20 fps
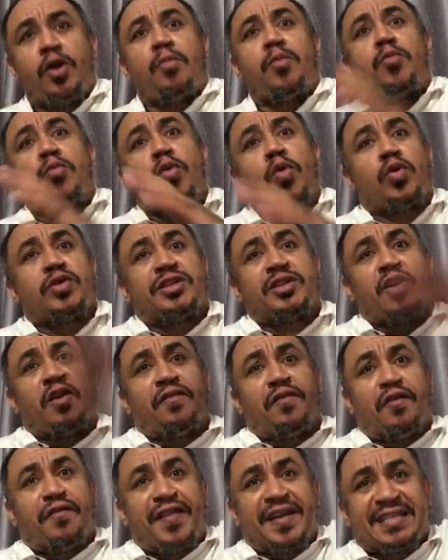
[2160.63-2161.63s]
mumu go sit down
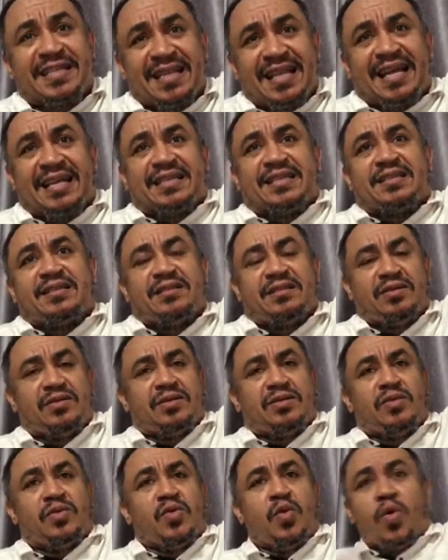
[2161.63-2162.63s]
for first class.
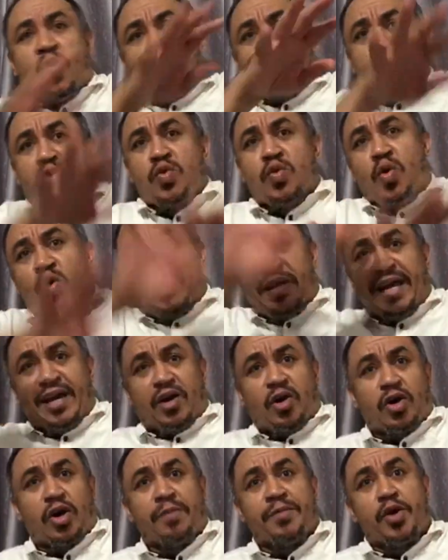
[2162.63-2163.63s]
You go day
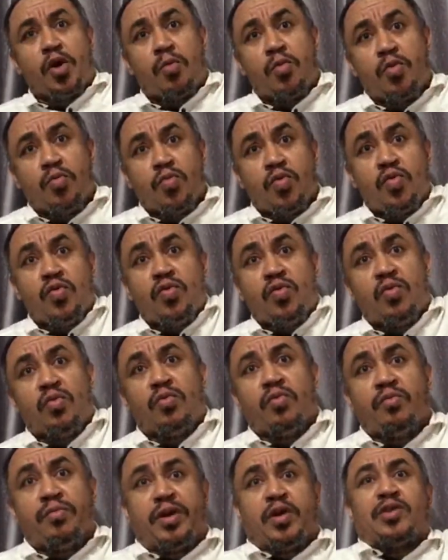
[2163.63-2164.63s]
economy, your mumu,
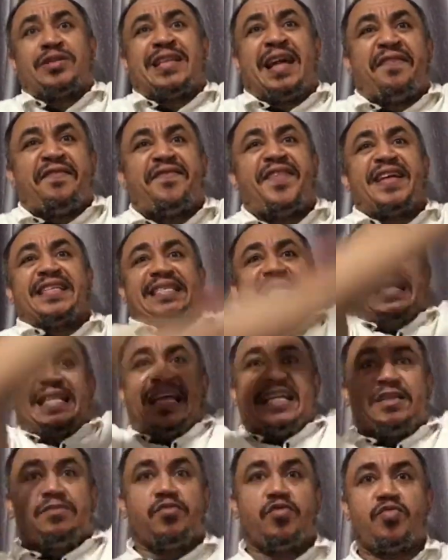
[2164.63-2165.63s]
because now first
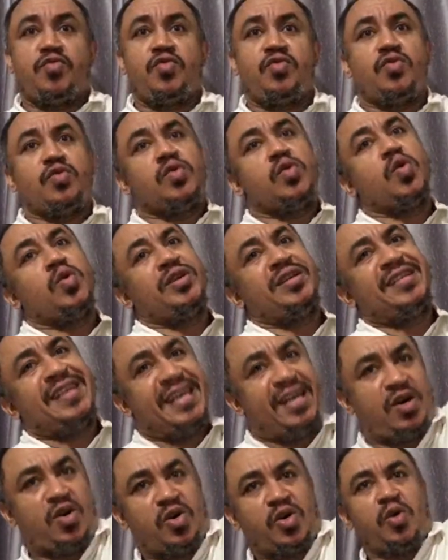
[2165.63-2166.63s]
class mumu go day
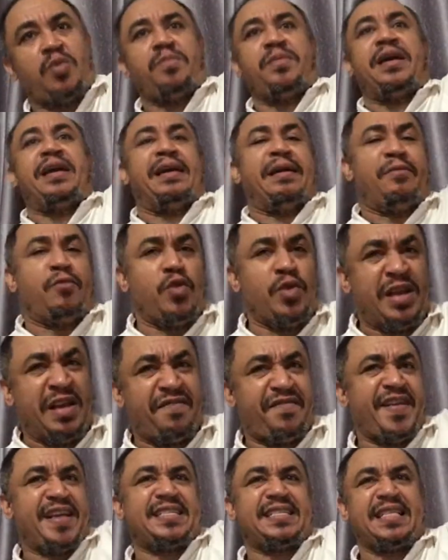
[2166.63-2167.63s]
economy, go day
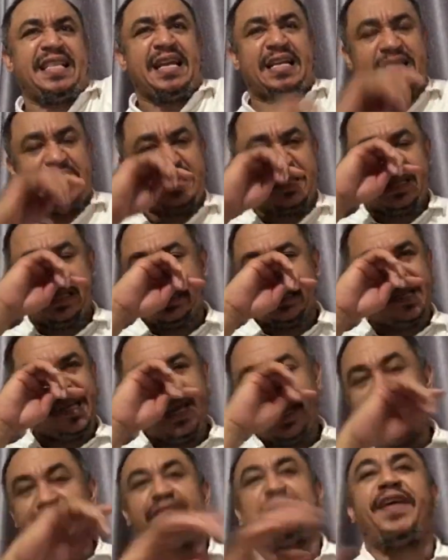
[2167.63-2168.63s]
first class.
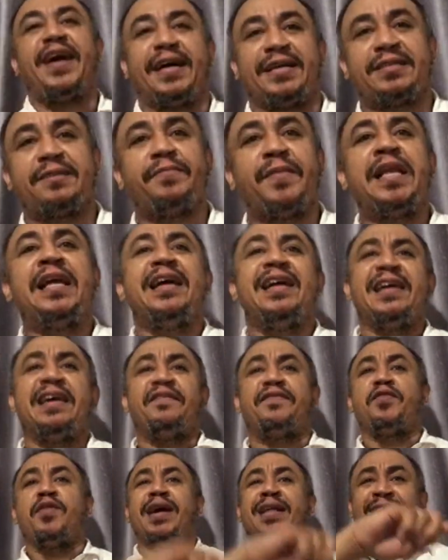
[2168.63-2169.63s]
In fact,
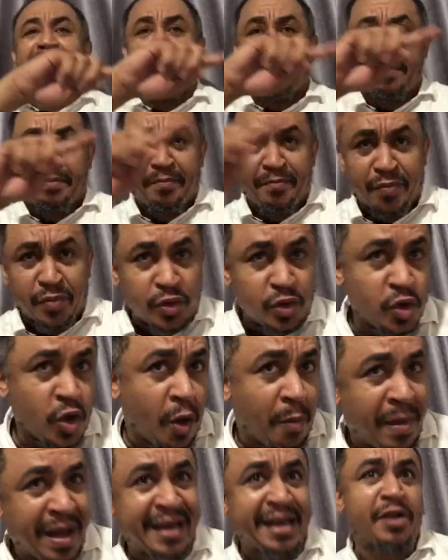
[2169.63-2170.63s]
if you enter
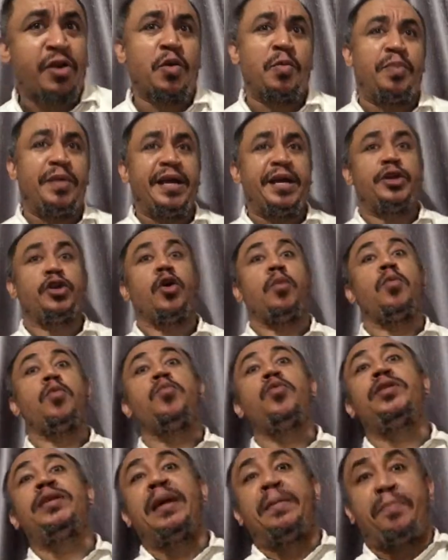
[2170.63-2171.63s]
normal aeroplane, your
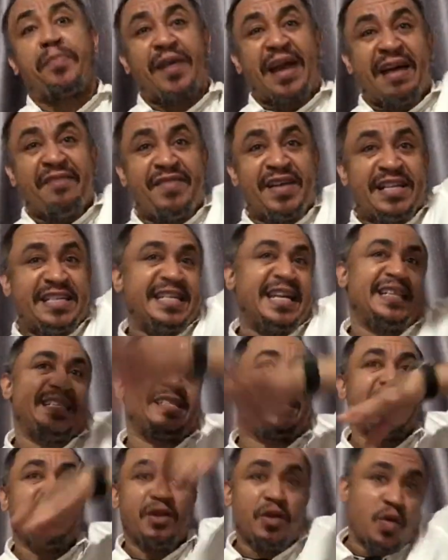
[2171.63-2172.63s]
mumu day private jet,
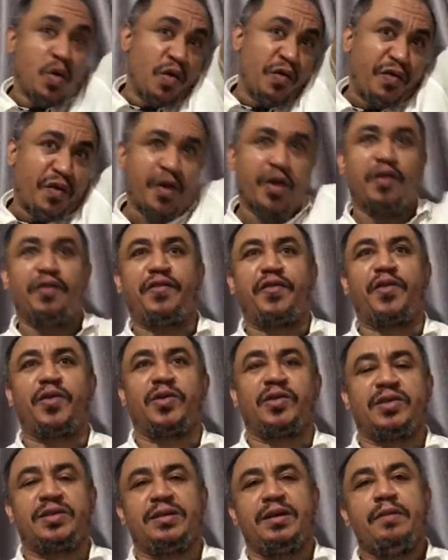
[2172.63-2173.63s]
they go for your
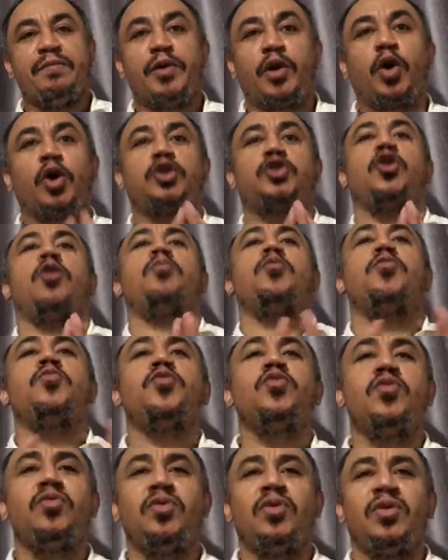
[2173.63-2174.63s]
front because your
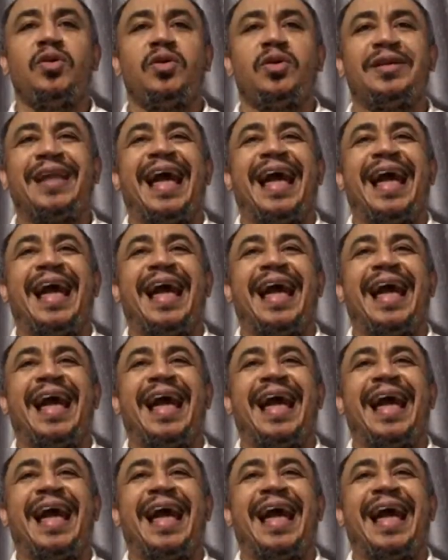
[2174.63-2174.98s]
mumu na